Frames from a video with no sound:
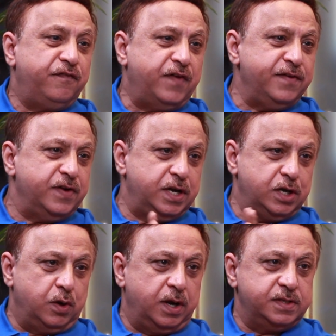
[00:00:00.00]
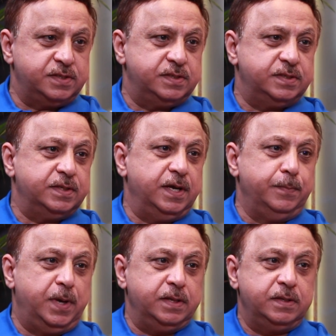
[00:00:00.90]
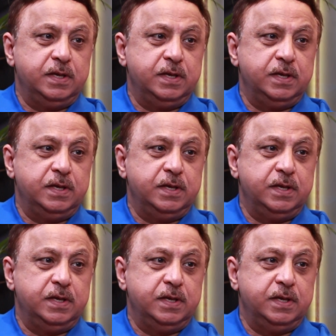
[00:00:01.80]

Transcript: $500 a month,